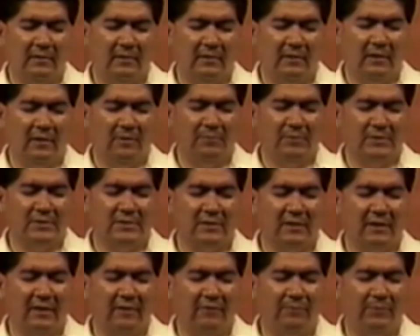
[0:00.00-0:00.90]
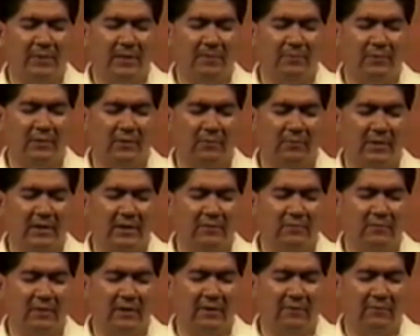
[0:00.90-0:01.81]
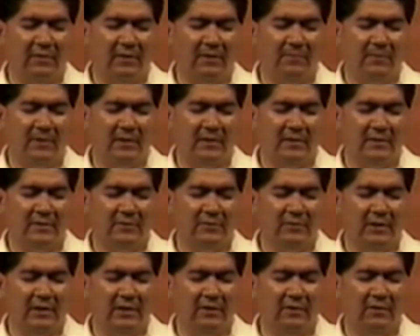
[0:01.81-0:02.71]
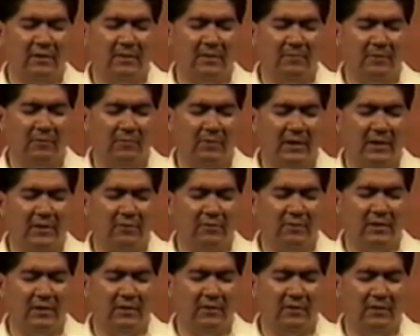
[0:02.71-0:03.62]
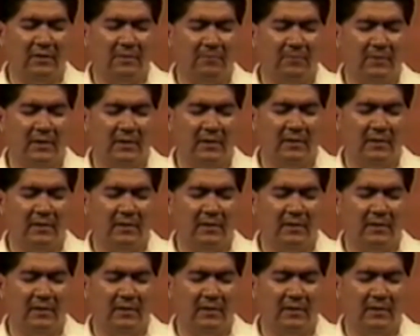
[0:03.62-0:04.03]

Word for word: Help us to love people the way you love them, to hear them the way you hear them